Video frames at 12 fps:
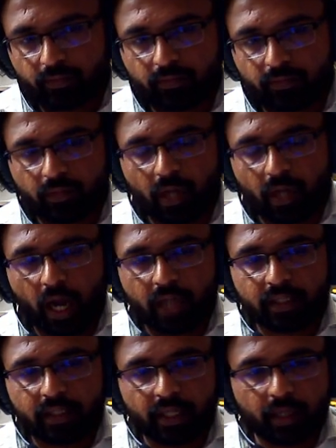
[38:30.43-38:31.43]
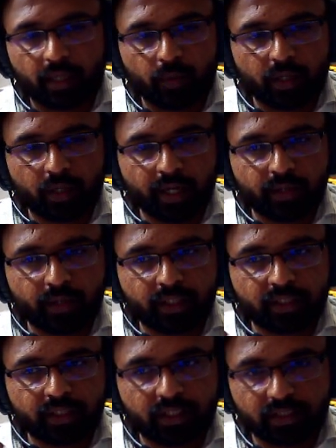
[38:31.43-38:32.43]
hard thing about cryogenics
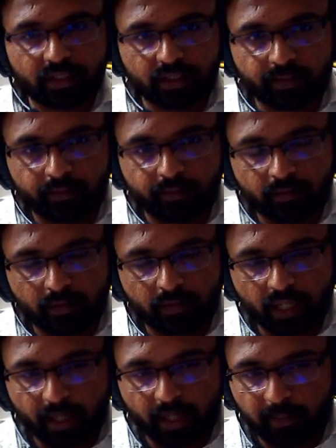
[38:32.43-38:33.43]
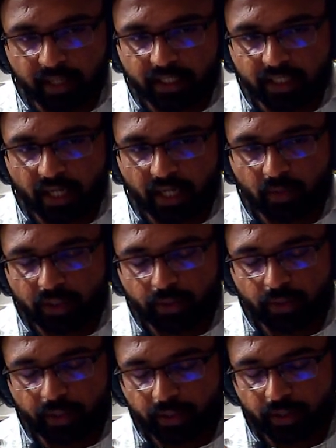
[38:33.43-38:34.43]
is the temperature at which you
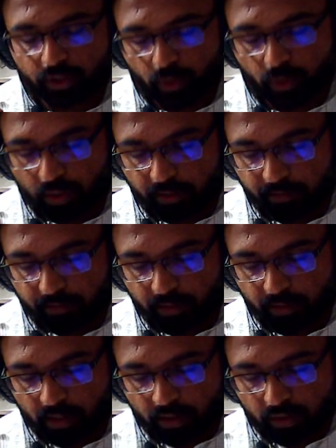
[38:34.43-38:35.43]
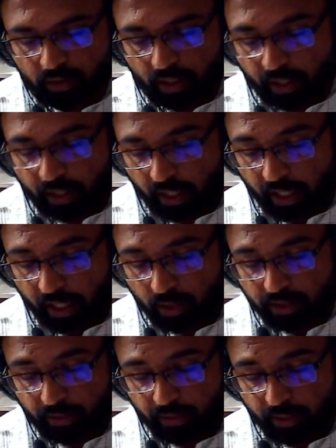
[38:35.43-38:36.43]
need to store it. So liquid hydrogen
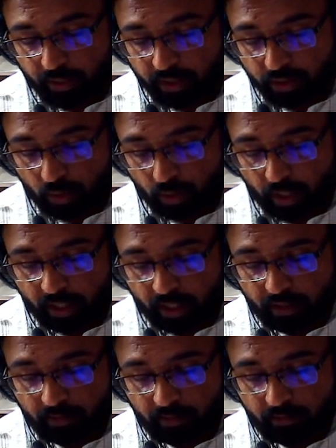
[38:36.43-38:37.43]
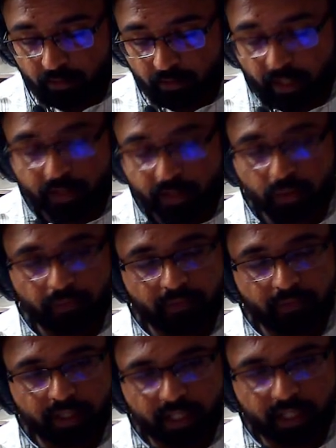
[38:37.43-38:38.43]
you need to store at minus
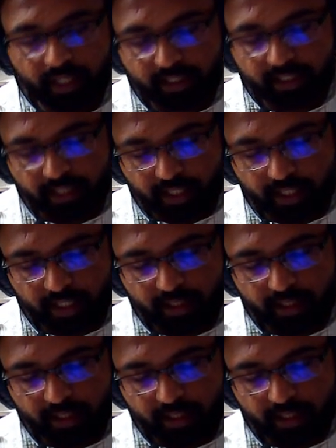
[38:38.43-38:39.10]
253 degrees centigrade.